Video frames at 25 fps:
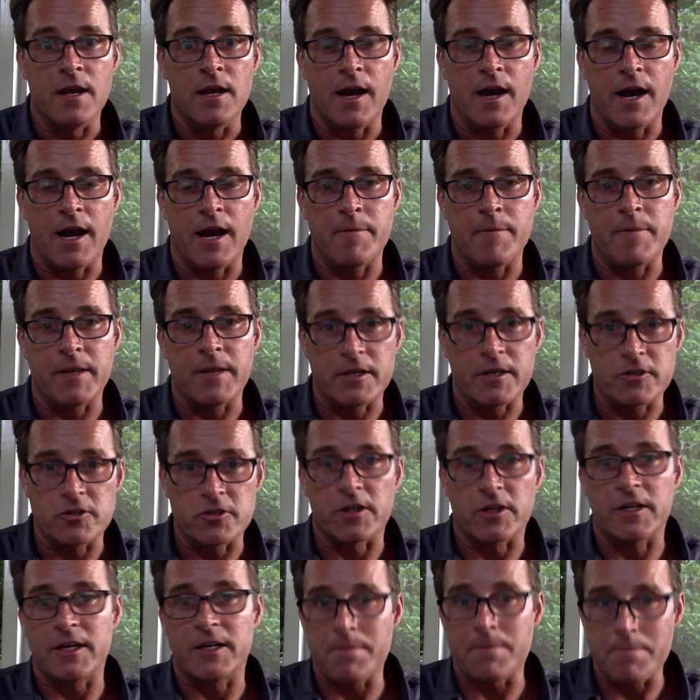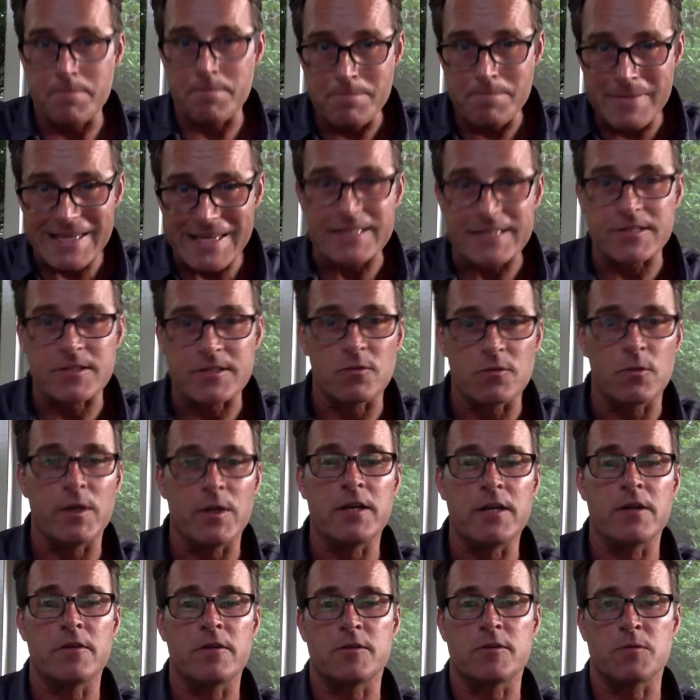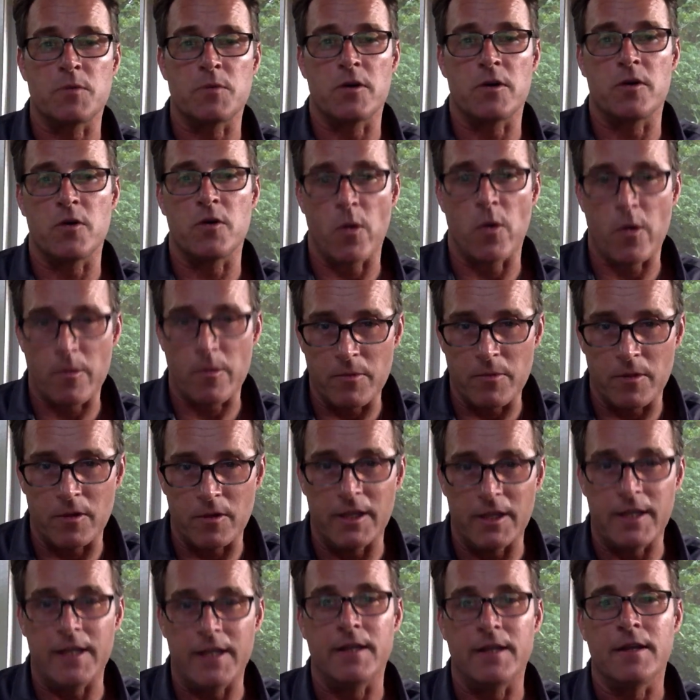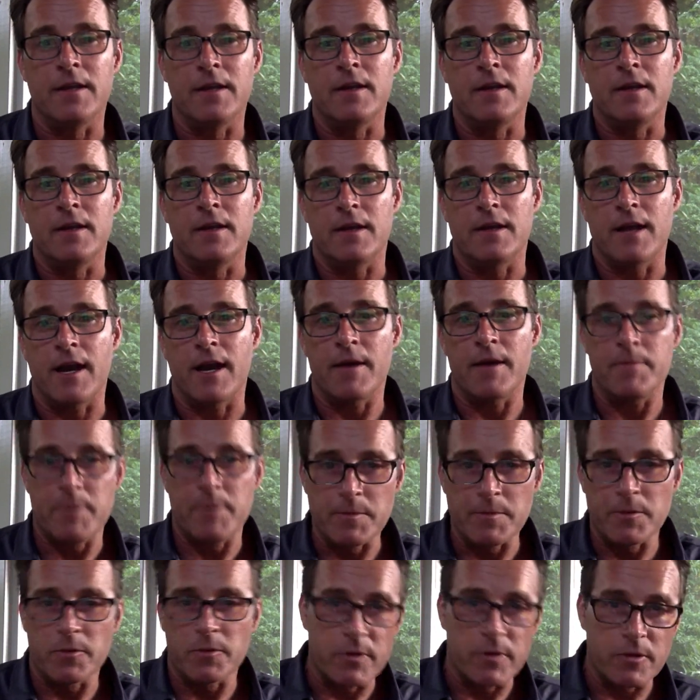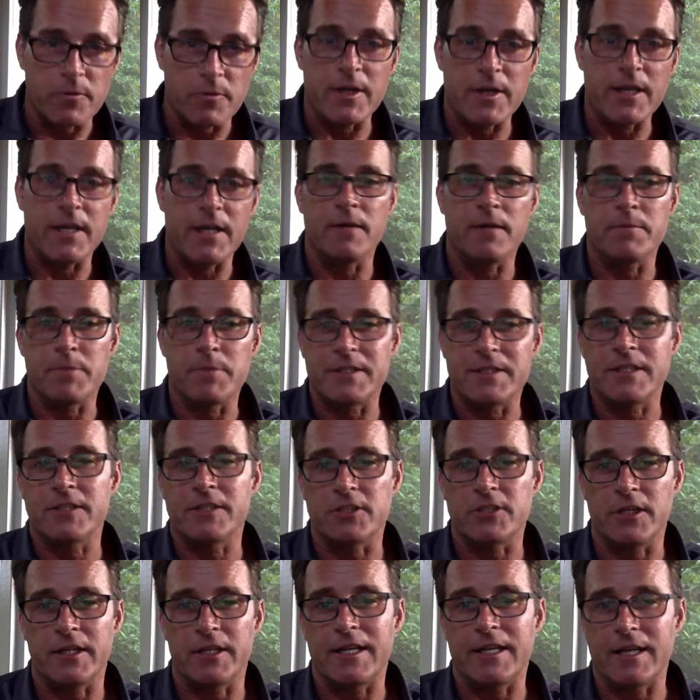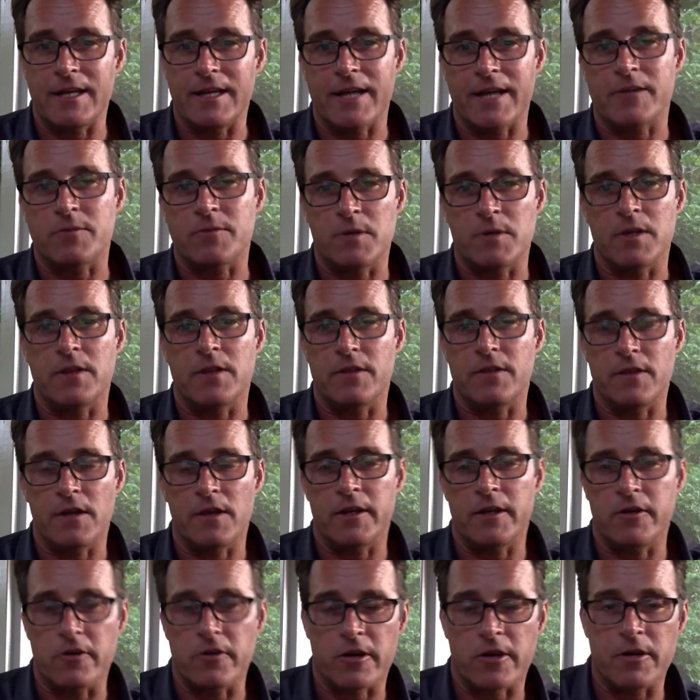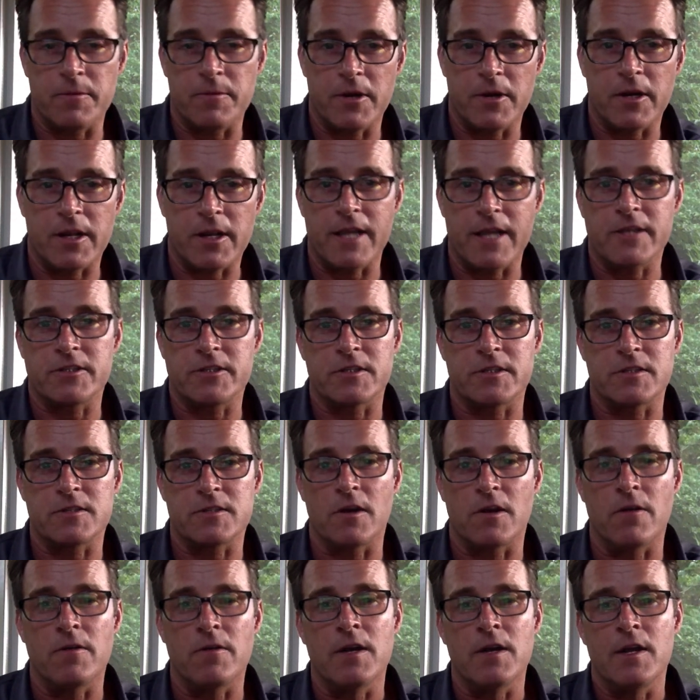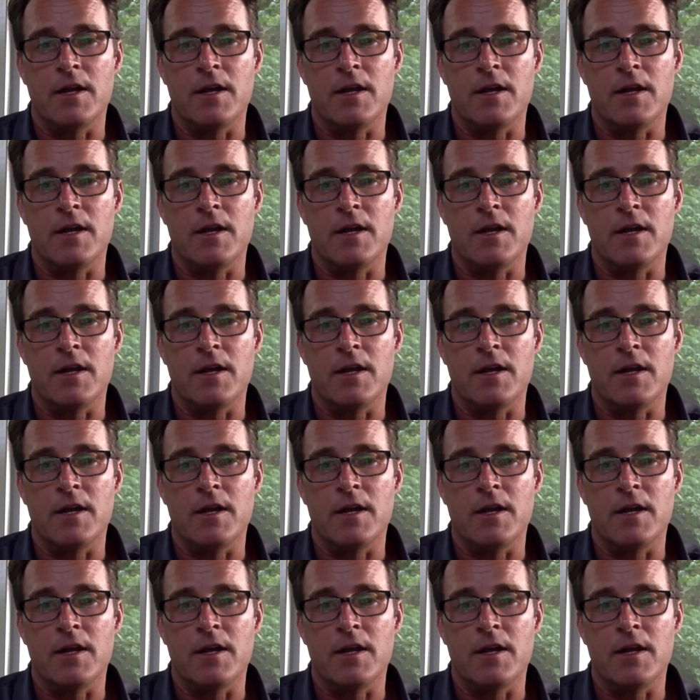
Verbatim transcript: uh, because you're going to miss windows where normally uh, people would read and potentially connect with uh, your communication. So